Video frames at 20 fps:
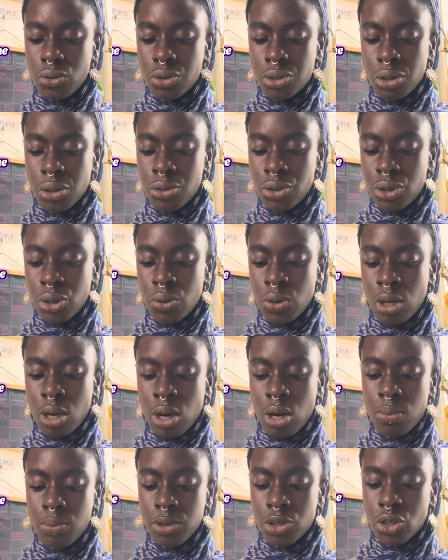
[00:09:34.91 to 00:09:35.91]
those who
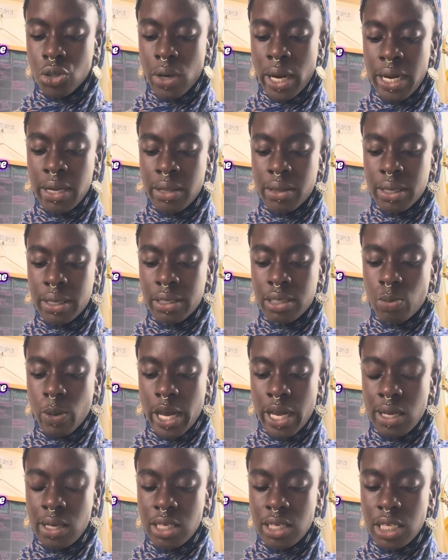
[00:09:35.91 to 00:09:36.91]
accomplish great things
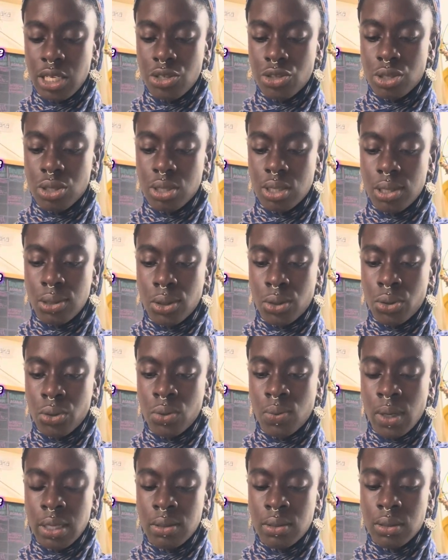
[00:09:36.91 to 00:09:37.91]
pay attention to little
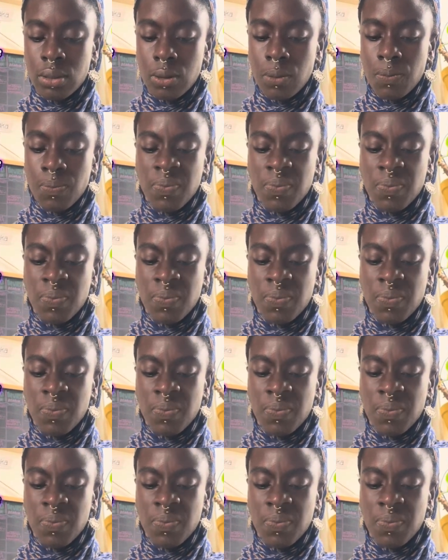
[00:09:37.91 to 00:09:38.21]
ones.